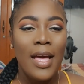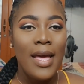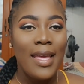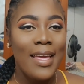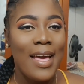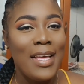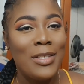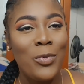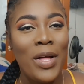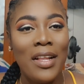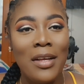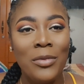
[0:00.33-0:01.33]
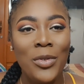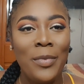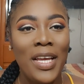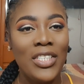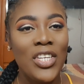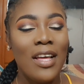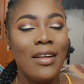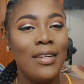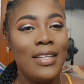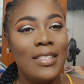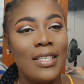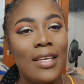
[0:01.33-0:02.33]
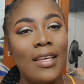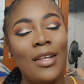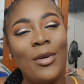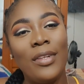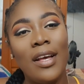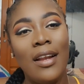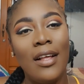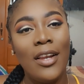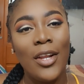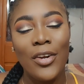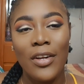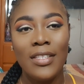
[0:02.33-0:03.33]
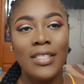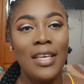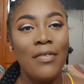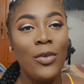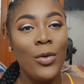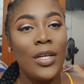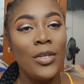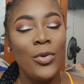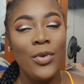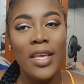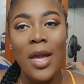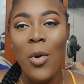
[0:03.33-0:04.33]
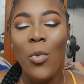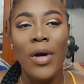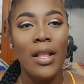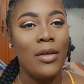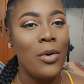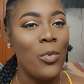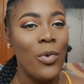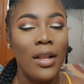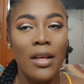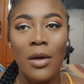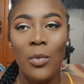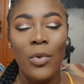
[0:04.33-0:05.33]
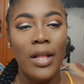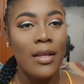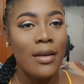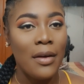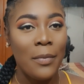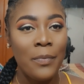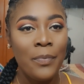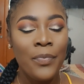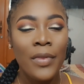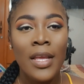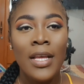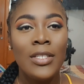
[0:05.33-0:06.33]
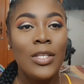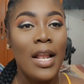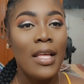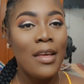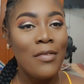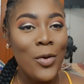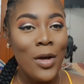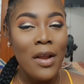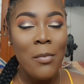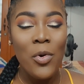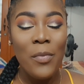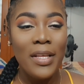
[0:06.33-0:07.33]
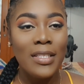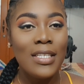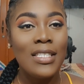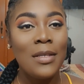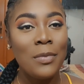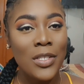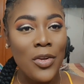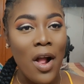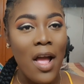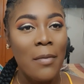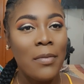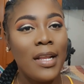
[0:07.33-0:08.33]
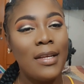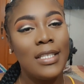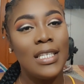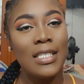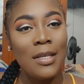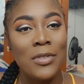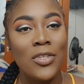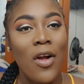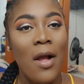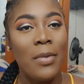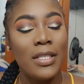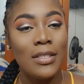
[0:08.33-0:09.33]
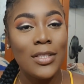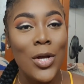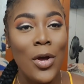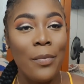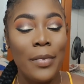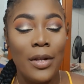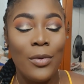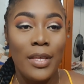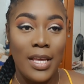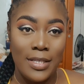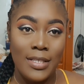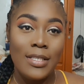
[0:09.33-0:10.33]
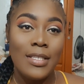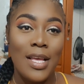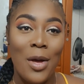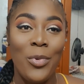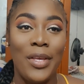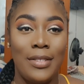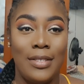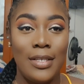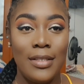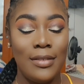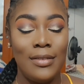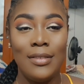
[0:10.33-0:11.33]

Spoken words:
Hi guys, welcome to my channel. It's your girl Unala Lawrence. If you are new here, welcome. So I'll give you all a moment to subscribe. Click the subscribe button down below. Yes, I wait too.